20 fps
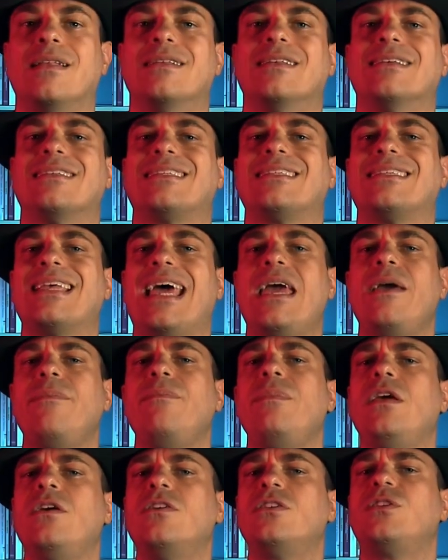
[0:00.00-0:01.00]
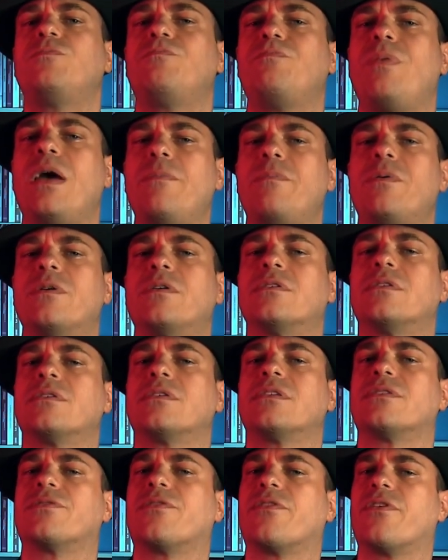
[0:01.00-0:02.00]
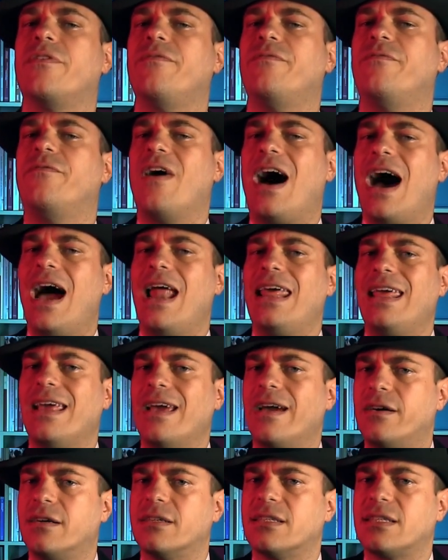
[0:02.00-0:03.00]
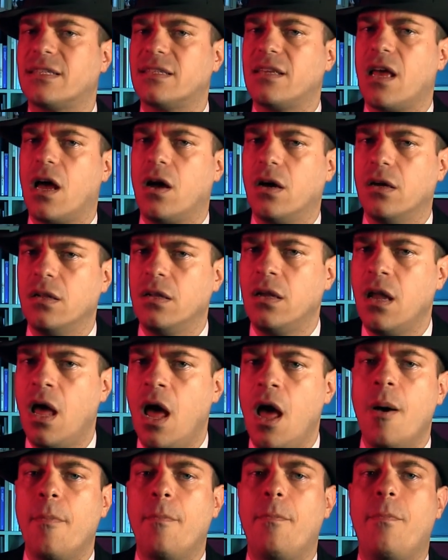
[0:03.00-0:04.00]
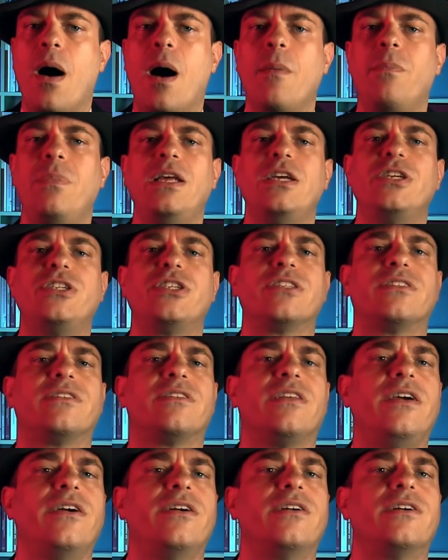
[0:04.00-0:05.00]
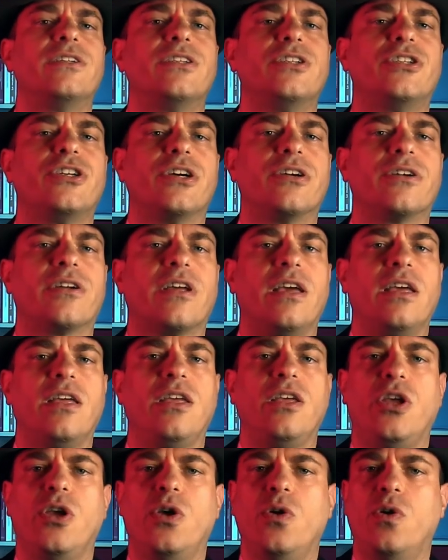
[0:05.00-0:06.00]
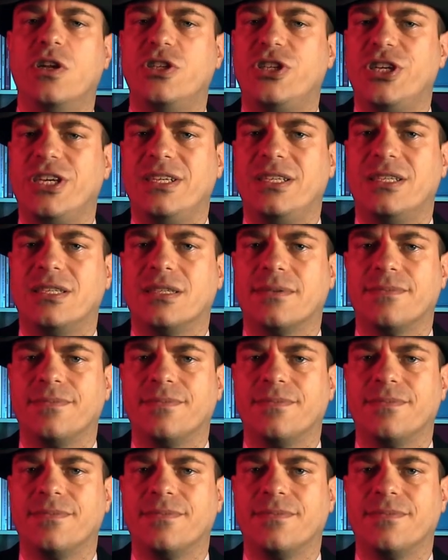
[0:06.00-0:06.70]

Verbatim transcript: The same newspapers reviling her son published tear-jerking eulogies.